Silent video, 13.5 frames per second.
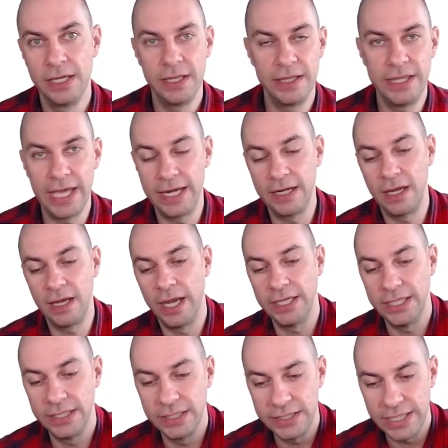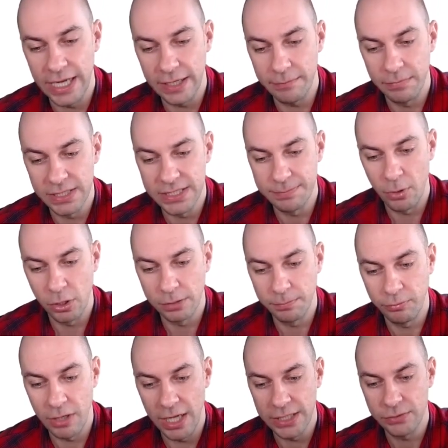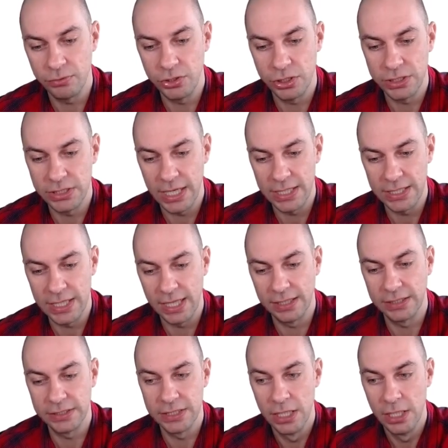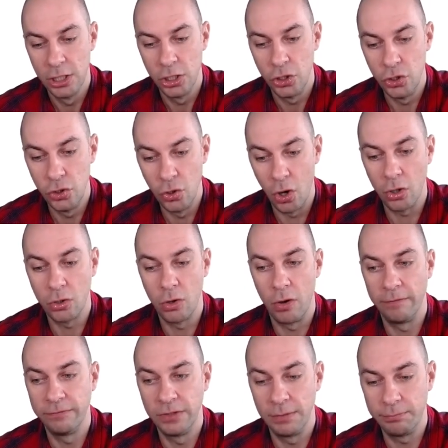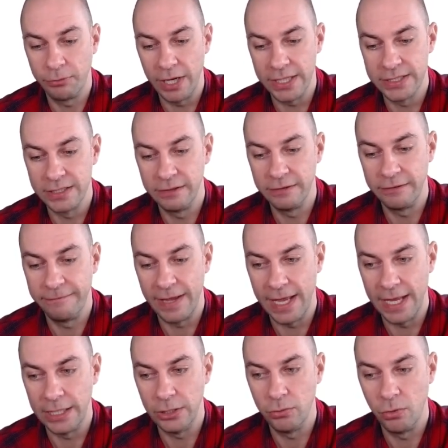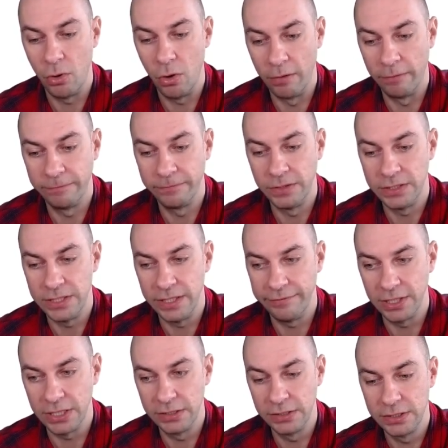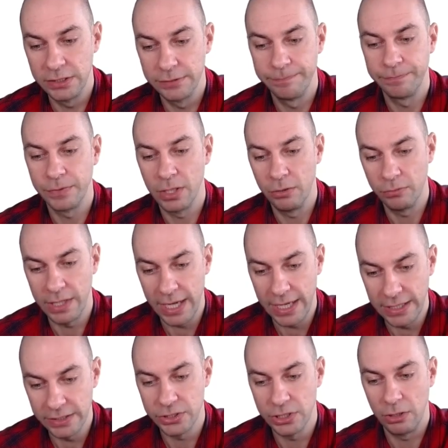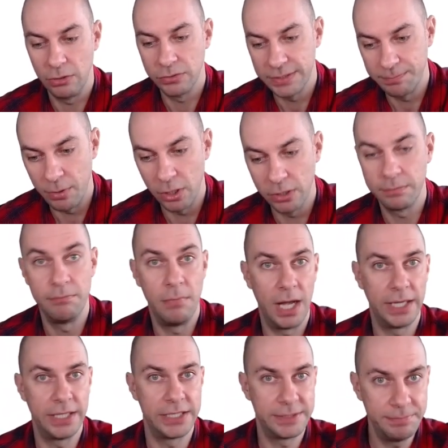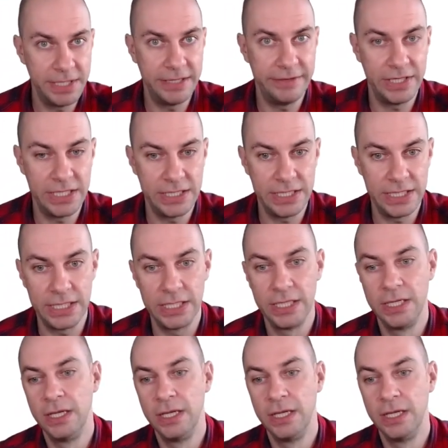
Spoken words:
Then I need to take my spot price, which is $10, knock off the present value of the dividend, Okay, so spot minus PVD,